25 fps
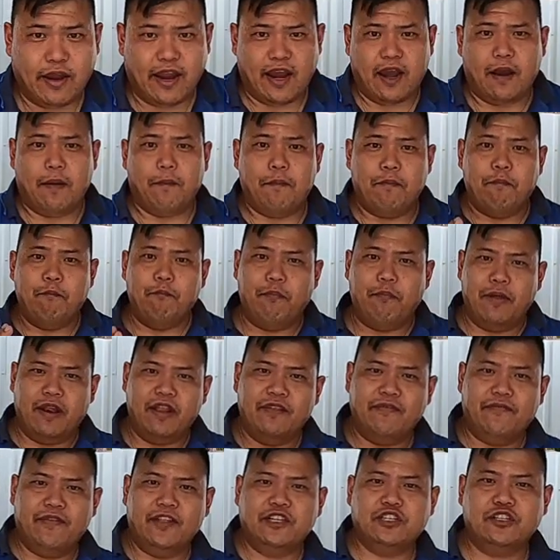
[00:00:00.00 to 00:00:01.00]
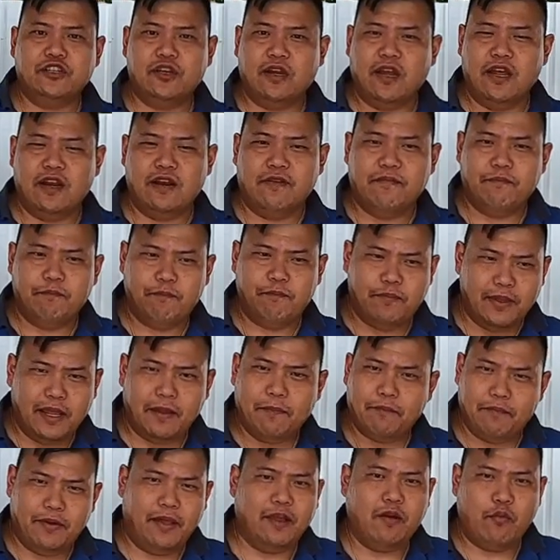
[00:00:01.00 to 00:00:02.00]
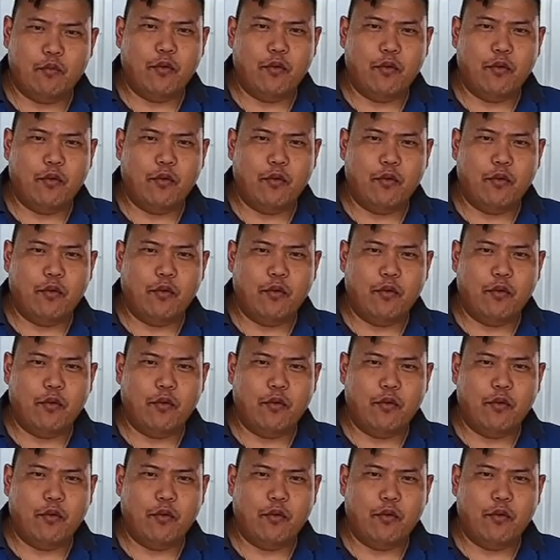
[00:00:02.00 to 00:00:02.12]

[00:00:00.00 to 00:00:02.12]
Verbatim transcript: Air benefits you in a big